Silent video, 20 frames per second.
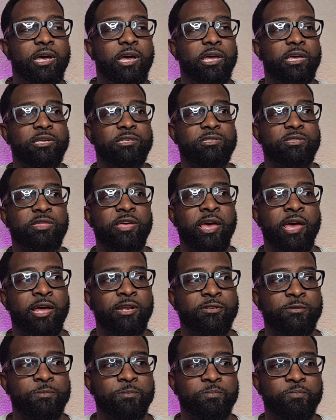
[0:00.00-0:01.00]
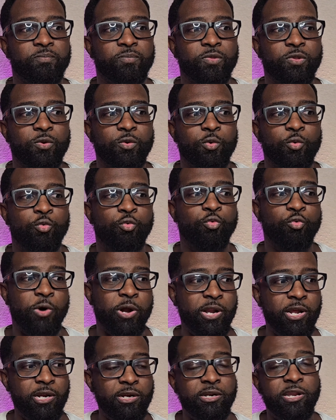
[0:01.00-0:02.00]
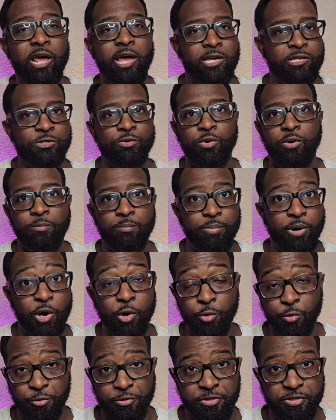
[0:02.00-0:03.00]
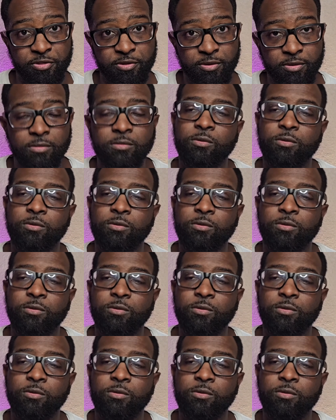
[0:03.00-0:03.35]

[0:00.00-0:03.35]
is that running Dex on both,